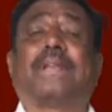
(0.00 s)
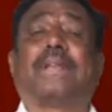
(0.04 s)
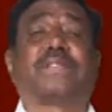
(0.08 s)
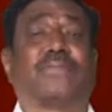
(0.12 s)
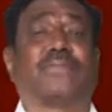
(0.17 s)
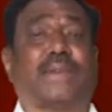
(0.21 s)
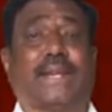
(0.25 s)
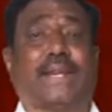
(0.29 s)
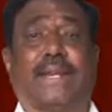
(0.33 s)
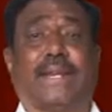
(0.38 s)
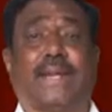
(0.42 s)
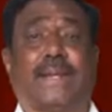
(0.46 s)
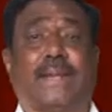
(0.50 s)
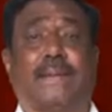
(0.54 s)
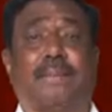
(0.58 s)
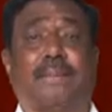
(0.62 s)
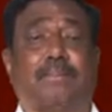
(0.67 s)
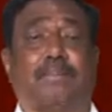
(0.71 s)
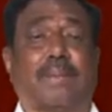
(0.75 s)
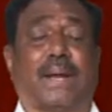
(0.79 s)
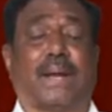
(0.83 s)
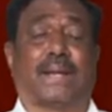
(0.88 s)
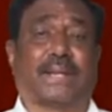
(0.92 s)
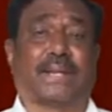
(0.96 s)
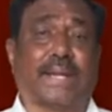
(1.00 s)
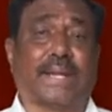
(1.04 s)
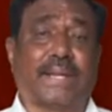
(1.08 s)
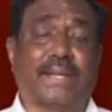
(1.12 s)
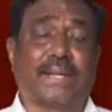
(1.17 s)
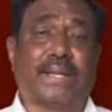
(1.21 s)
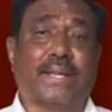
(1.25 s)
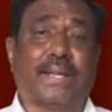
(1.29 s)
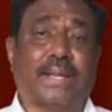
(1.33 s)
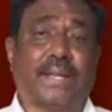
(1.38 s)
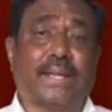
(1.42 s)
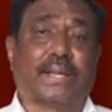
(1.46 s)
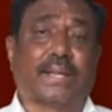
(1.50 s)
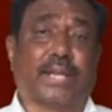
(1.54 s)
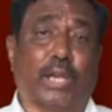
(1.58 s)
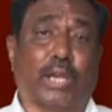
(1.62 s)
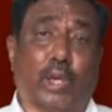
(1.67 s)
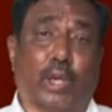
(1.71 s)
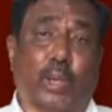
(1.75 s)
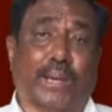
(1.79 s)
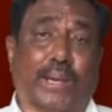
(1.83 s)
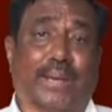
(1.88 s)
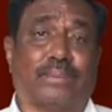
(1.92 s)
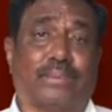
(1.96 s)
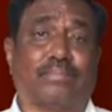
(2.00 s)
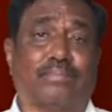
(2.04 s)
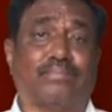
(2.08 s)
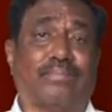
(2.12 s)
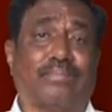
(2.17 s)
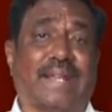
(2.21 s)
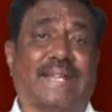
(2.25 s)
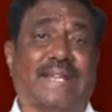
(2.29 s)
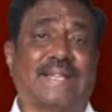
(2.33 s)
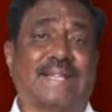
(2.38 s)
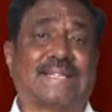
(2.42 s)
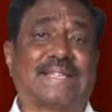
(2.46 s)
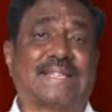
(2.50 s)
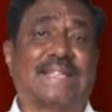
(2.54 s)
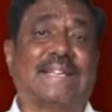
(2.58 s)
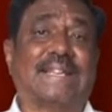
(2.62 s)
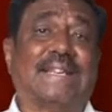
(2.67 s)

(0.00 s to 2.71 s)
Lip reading: very important. Kilona means